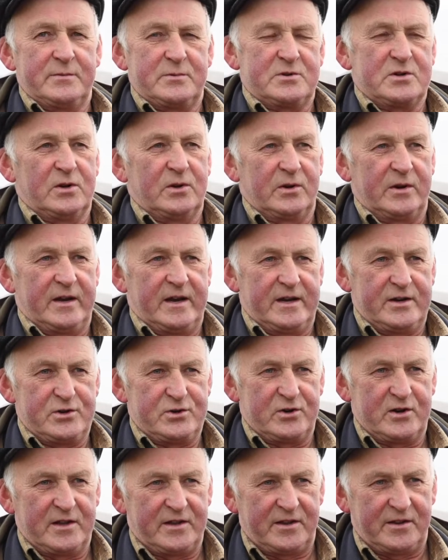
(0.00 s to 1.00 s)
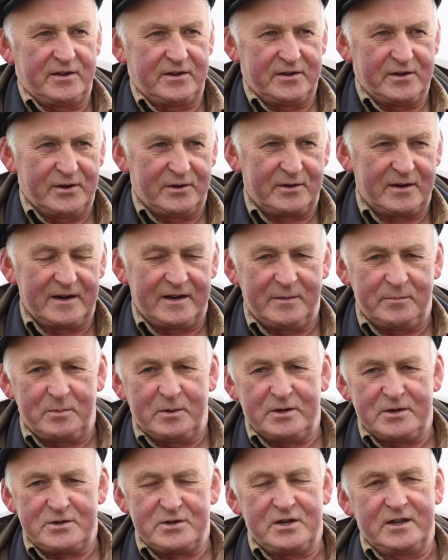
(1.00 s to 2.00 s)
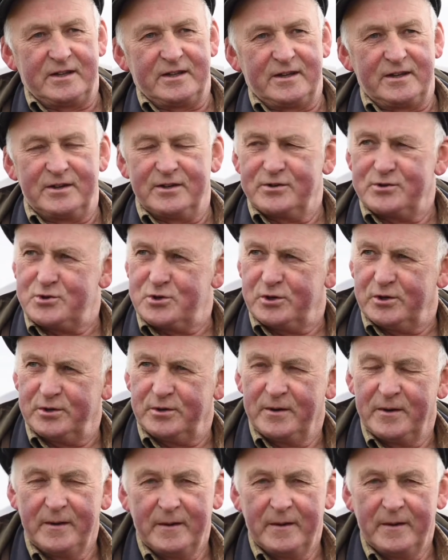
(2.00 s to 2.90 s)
was old age rather than nuclear poisoning that got John.